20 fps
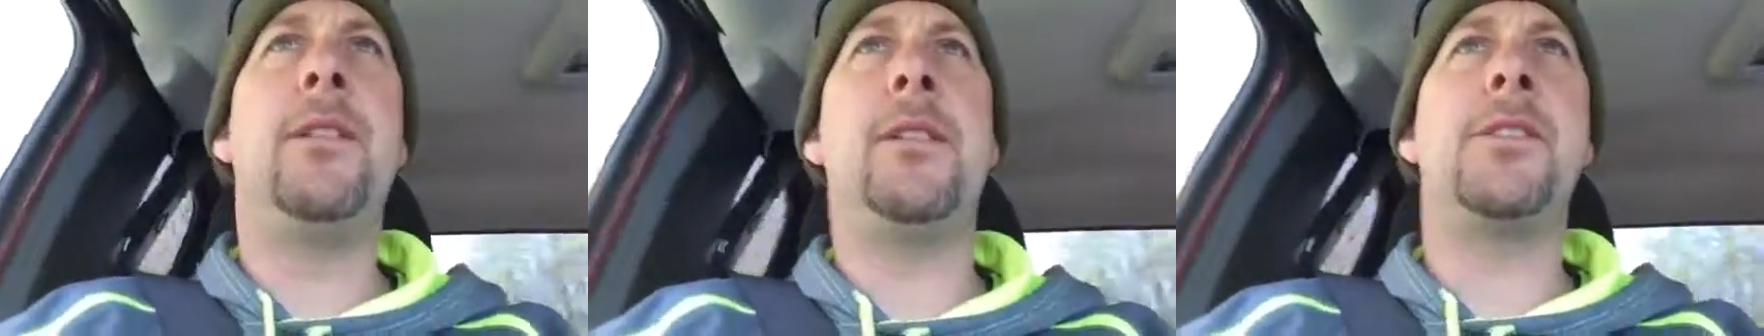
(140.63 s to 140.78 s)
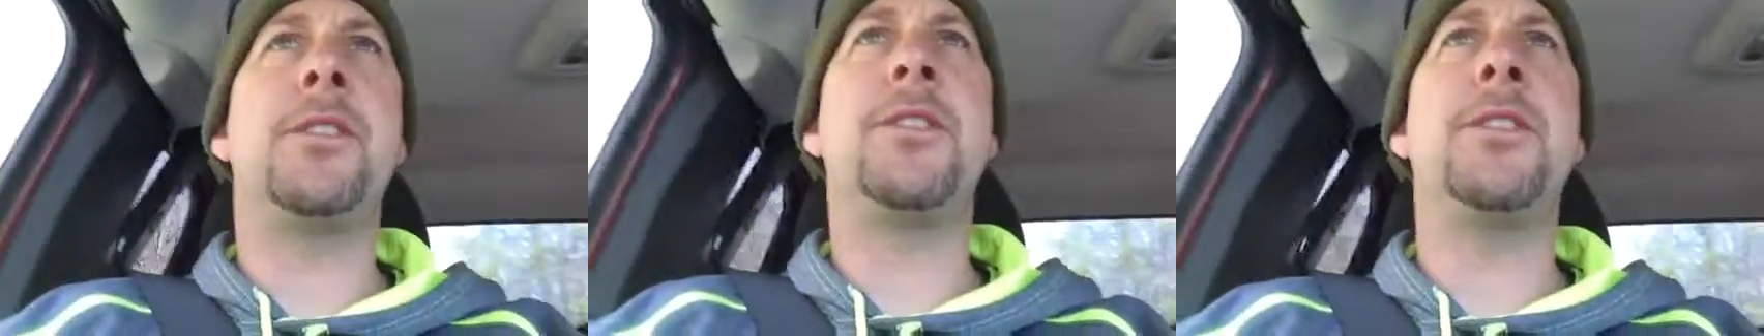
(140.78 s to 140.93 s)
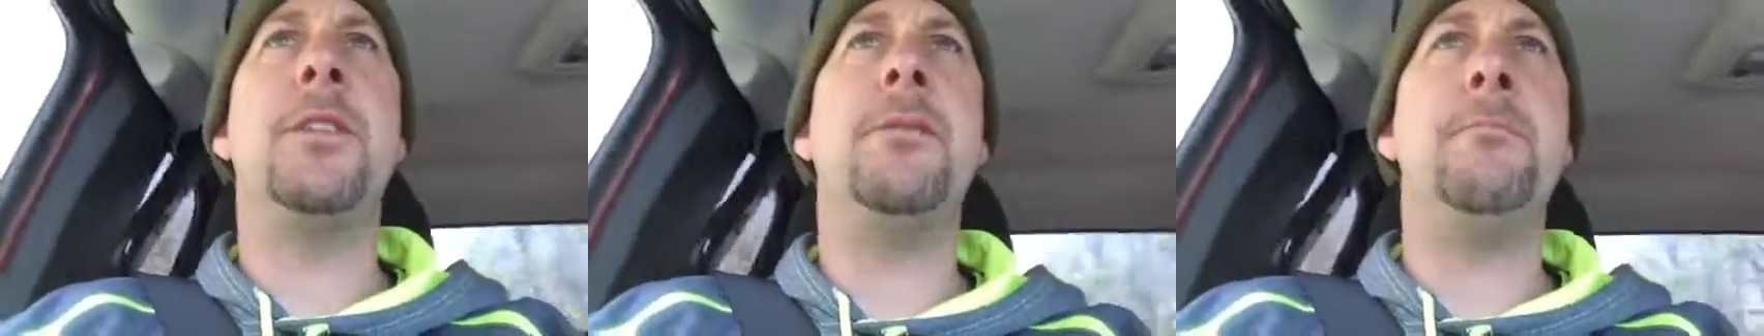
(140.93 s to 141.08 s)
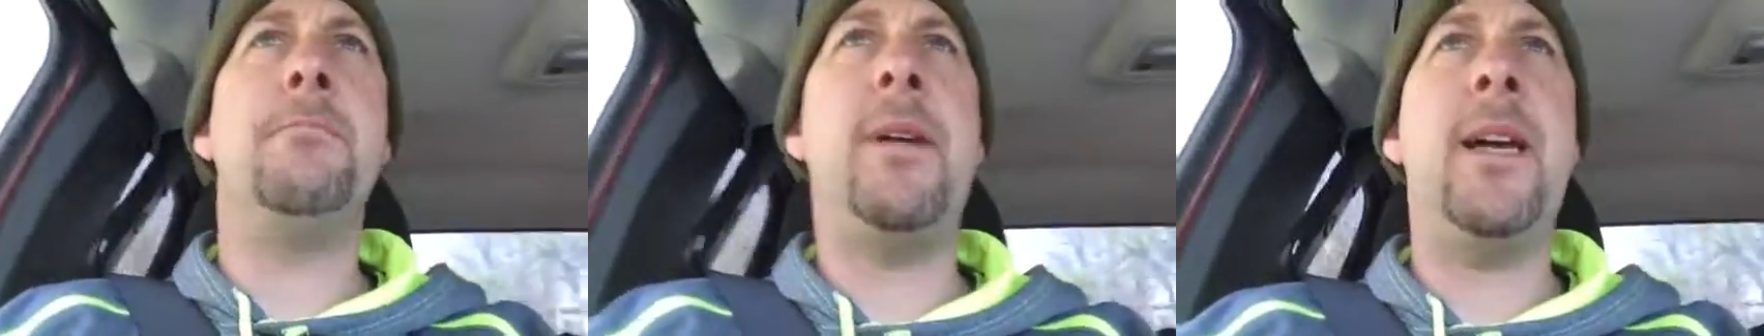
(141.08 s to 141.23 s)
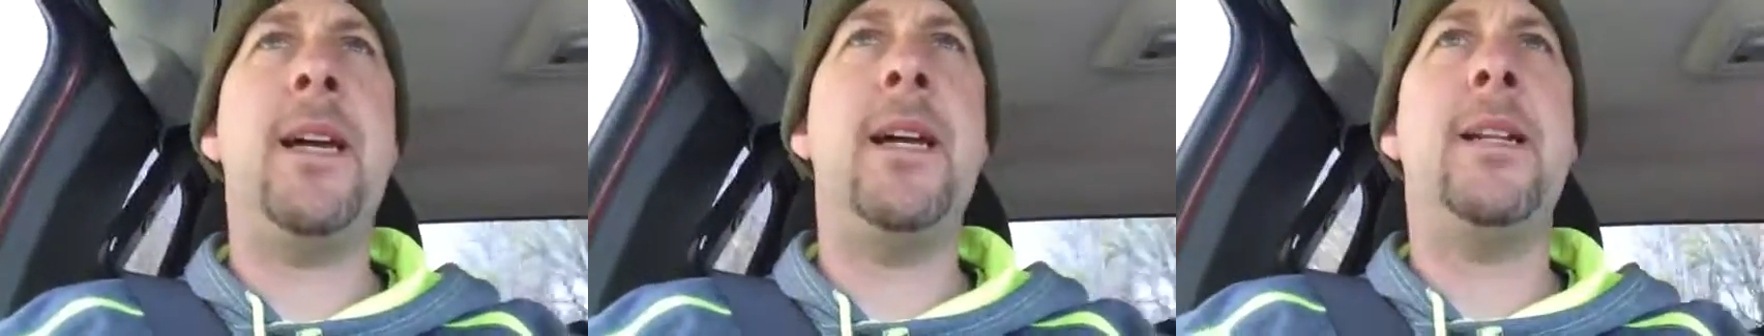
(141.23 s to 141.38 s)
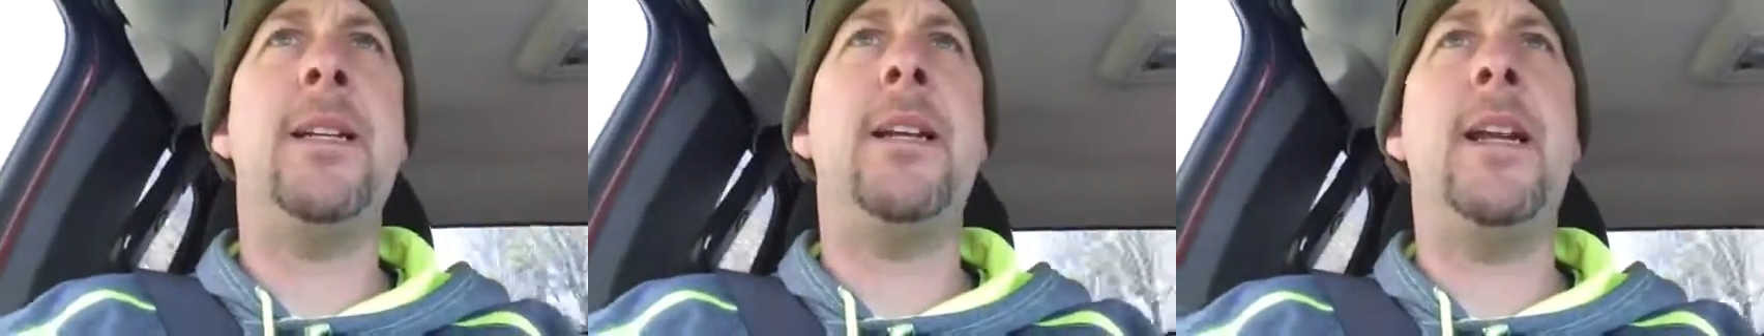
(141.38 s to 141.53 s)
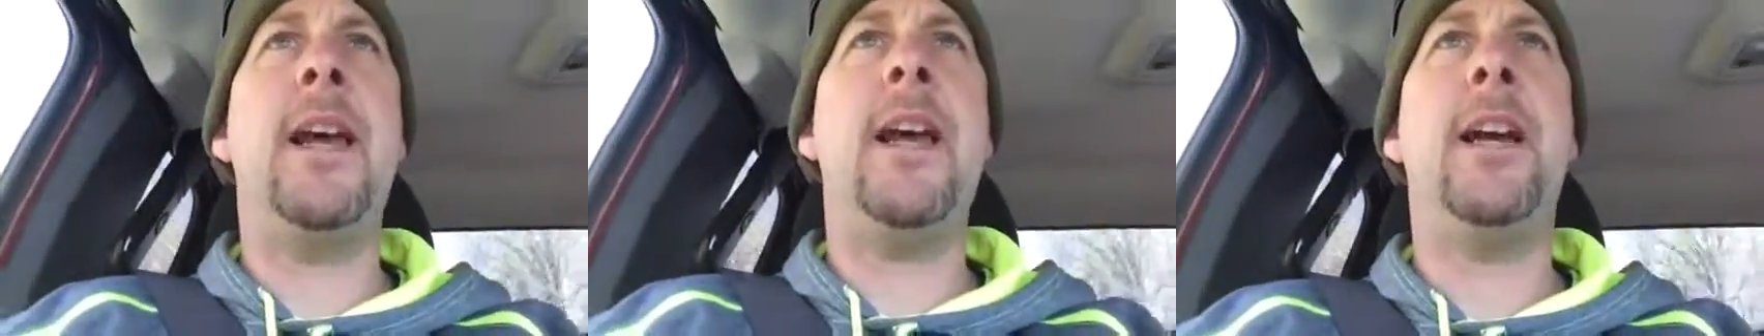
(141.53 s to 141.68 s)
the stump man in